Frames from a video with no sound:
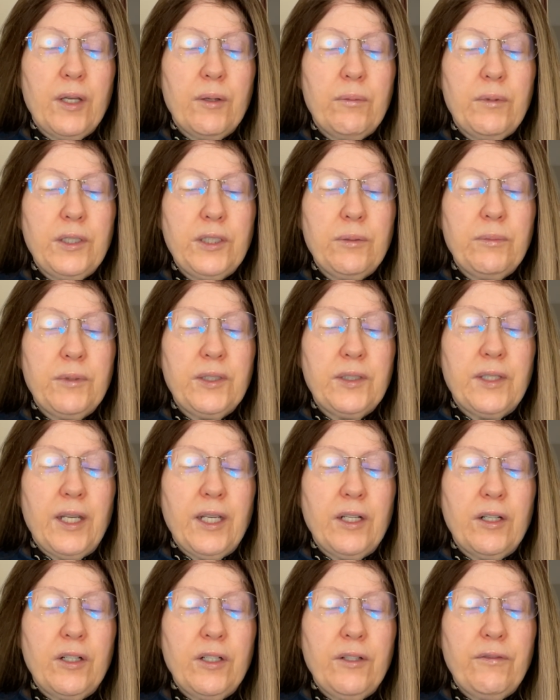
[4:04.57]
Which
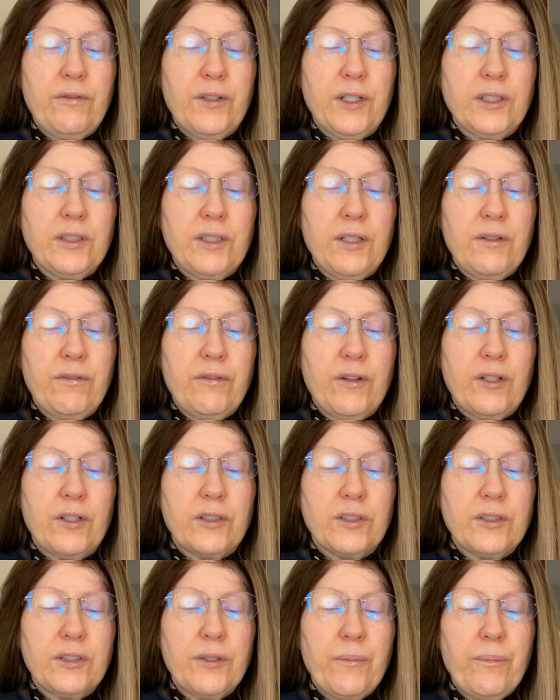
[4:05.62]
mistake are you fixing
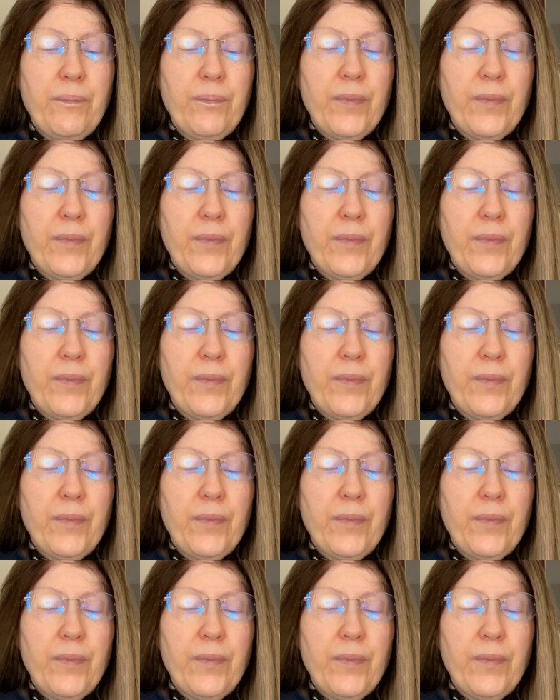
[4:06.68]
first?